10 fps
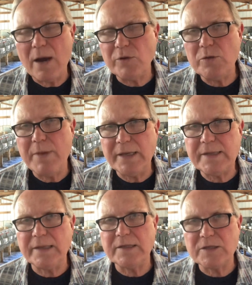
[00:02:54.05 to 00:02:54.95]
would you make
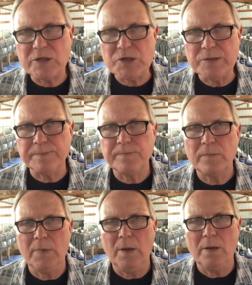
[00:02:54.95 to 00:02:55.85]
that decision?
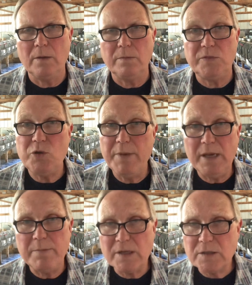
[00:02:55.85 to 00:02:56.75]
Too many
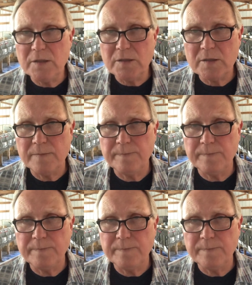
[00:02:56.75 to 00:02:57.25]
misses?